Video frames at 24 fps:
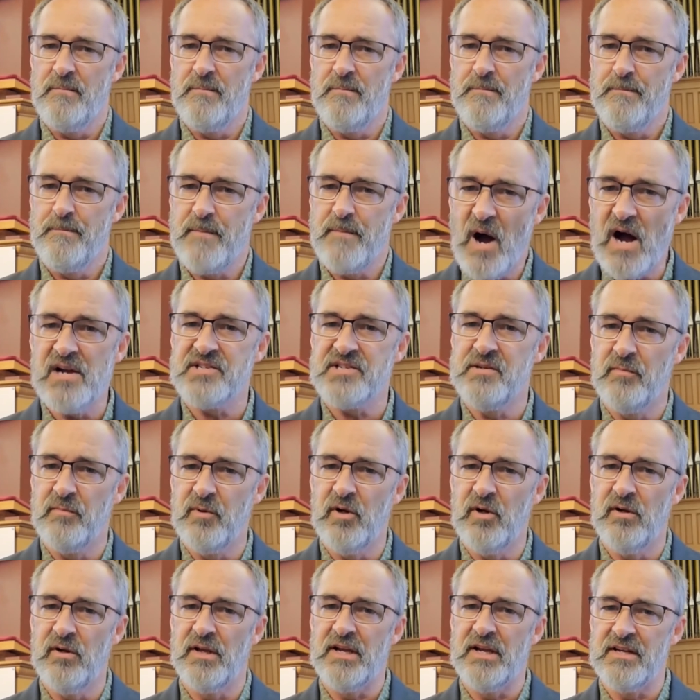
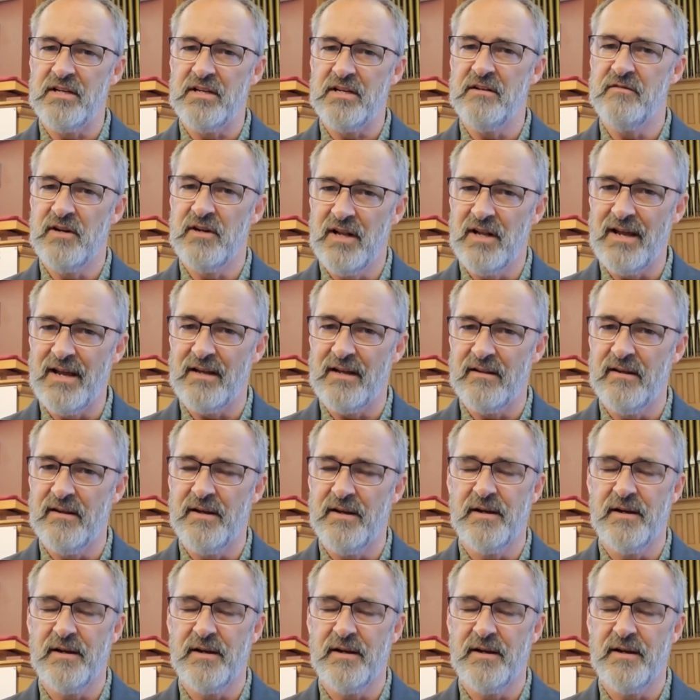possible and even likely,